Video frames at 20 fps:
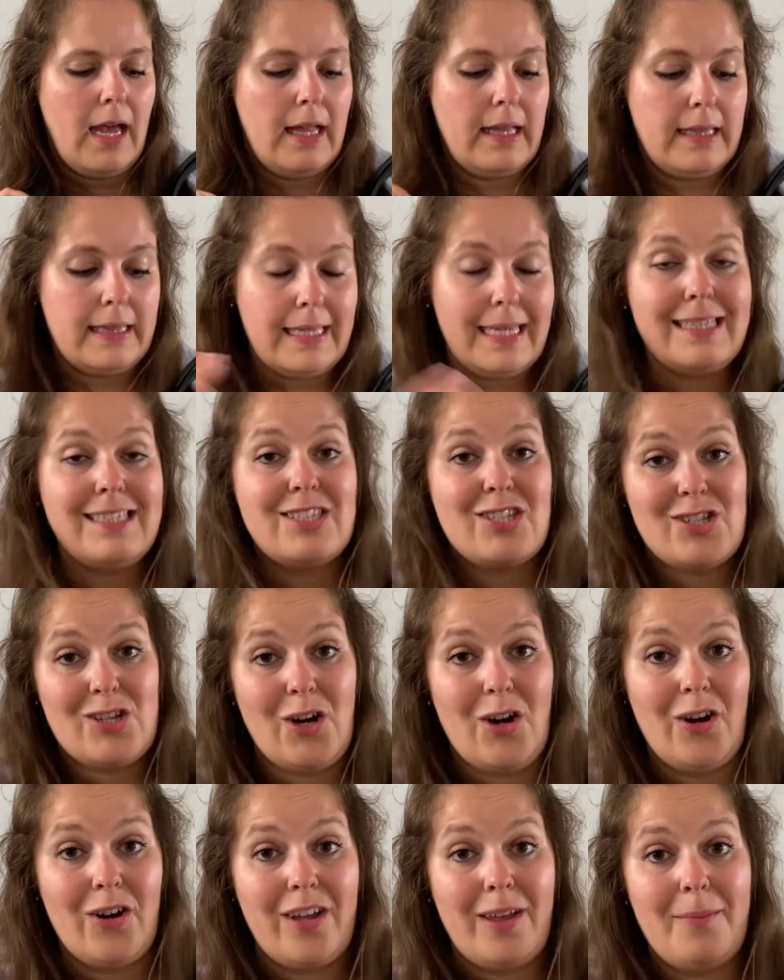let's
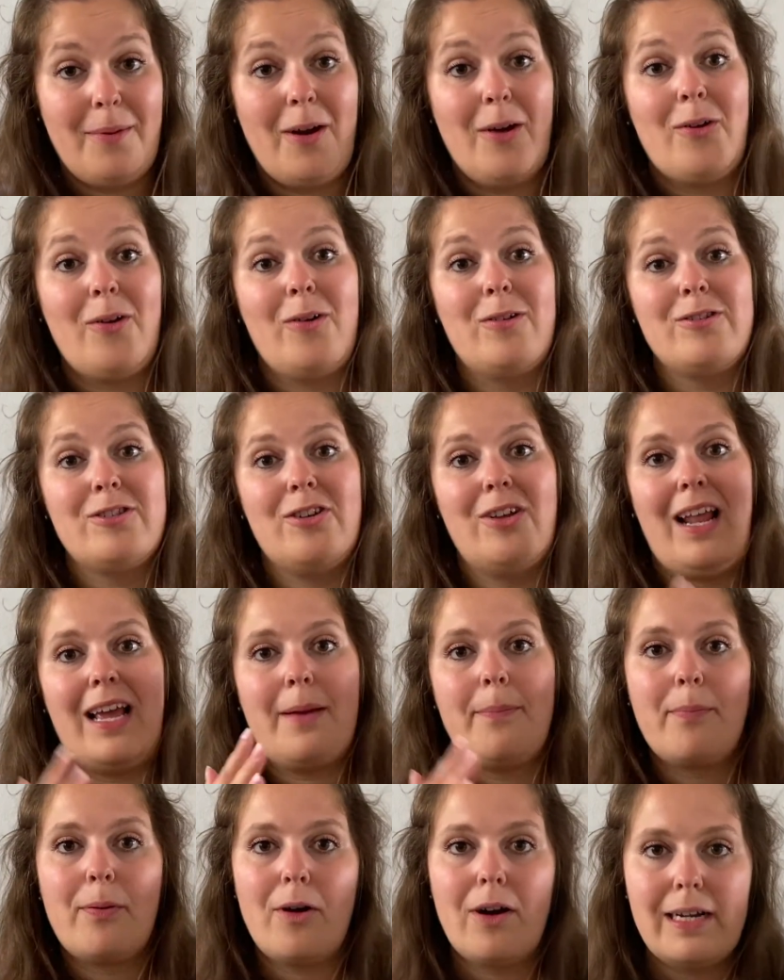talk about also
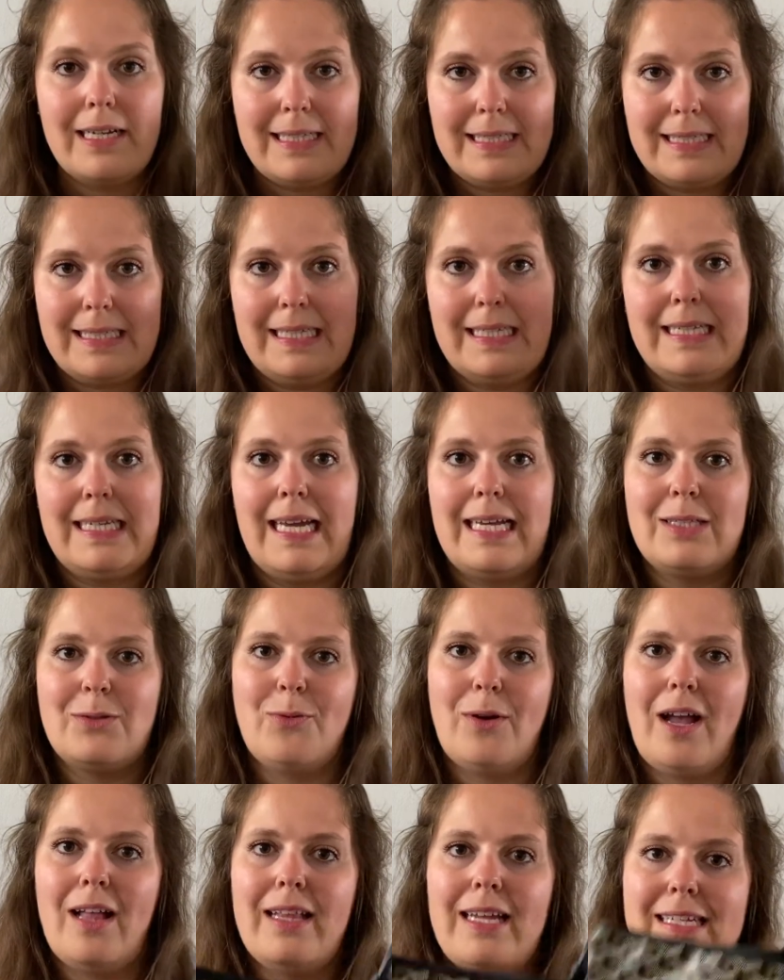like pricing as
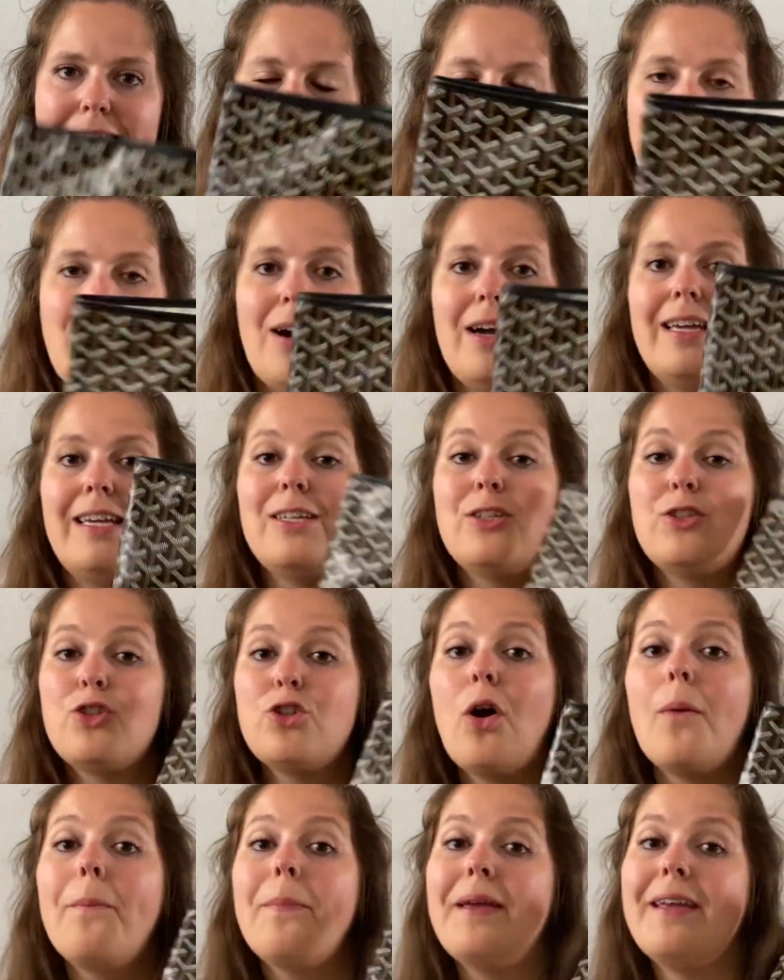well as my
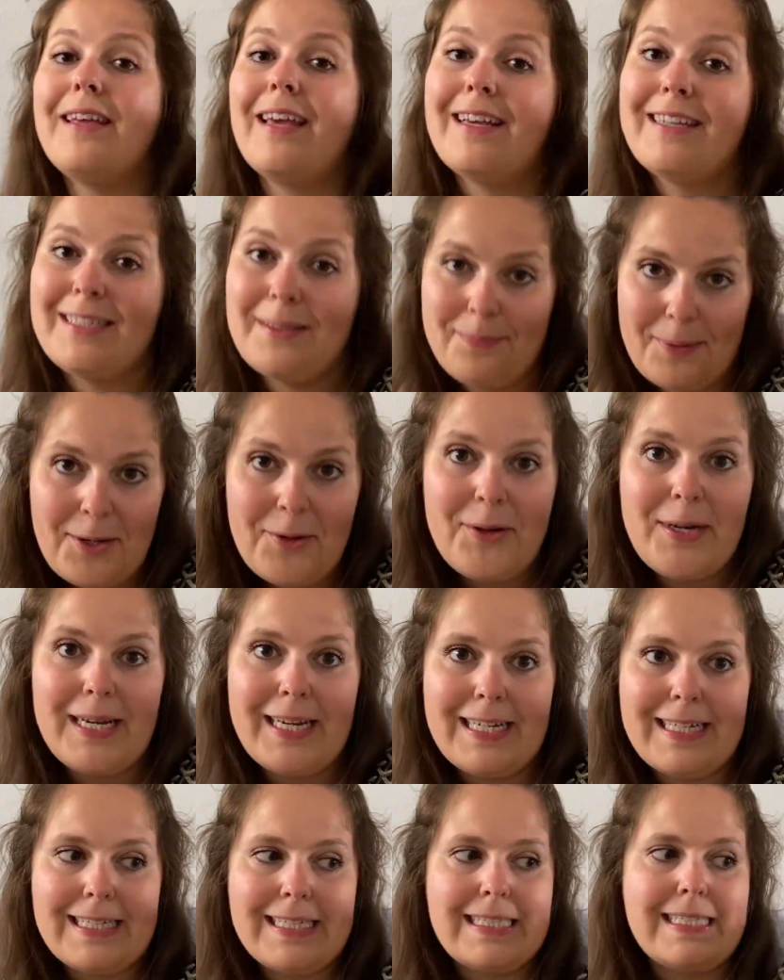shopping
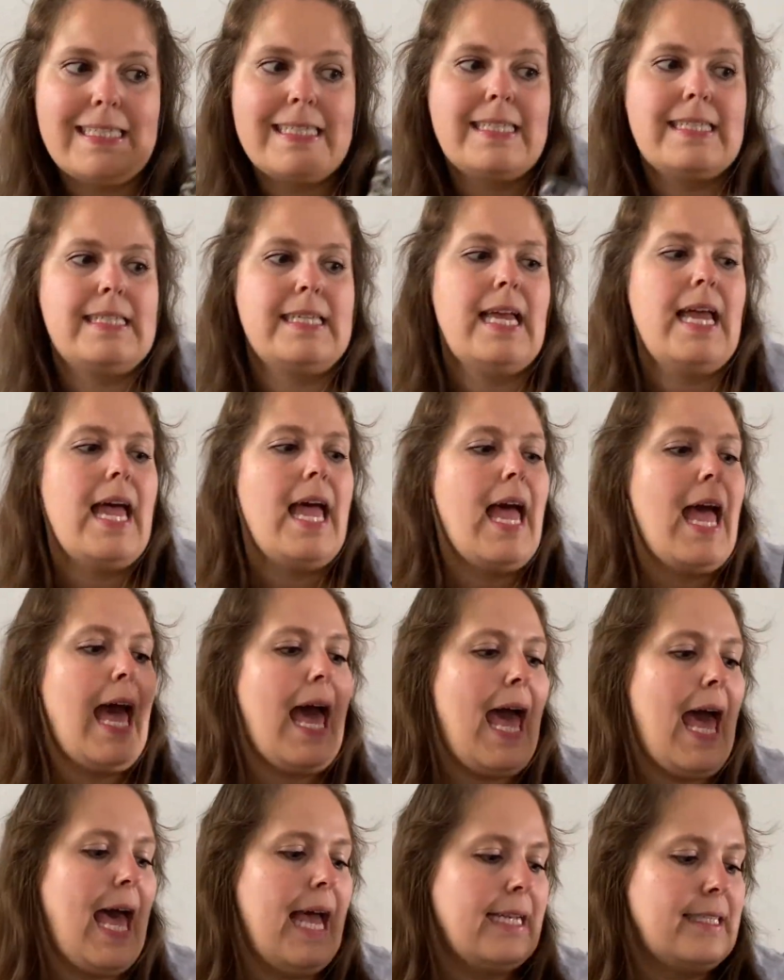experience
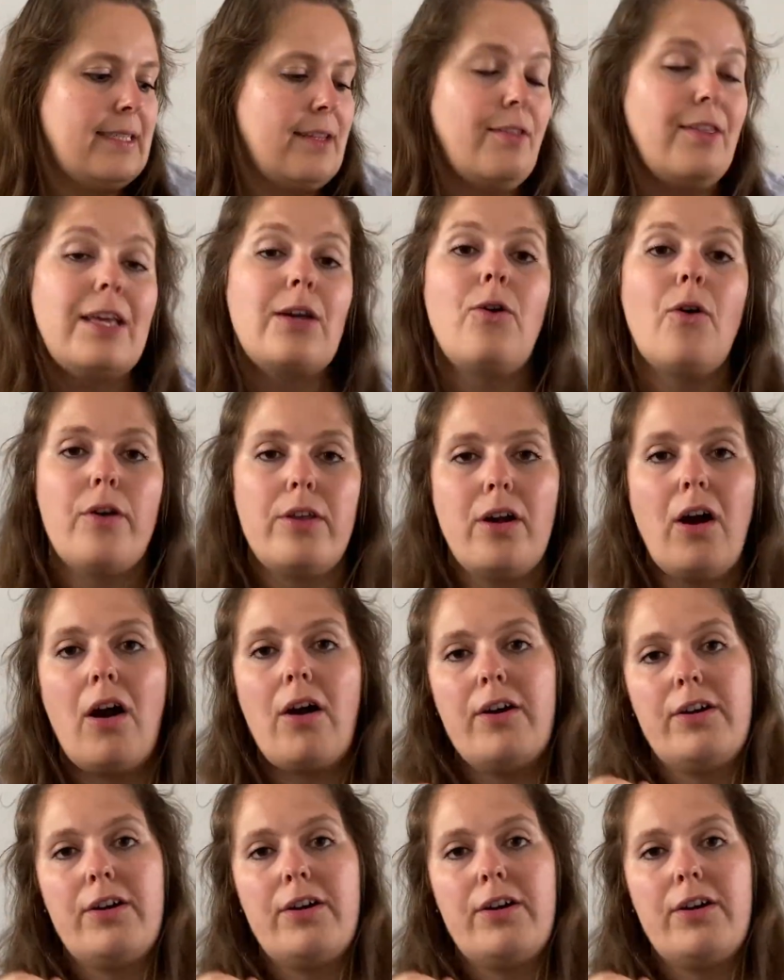at the Goyard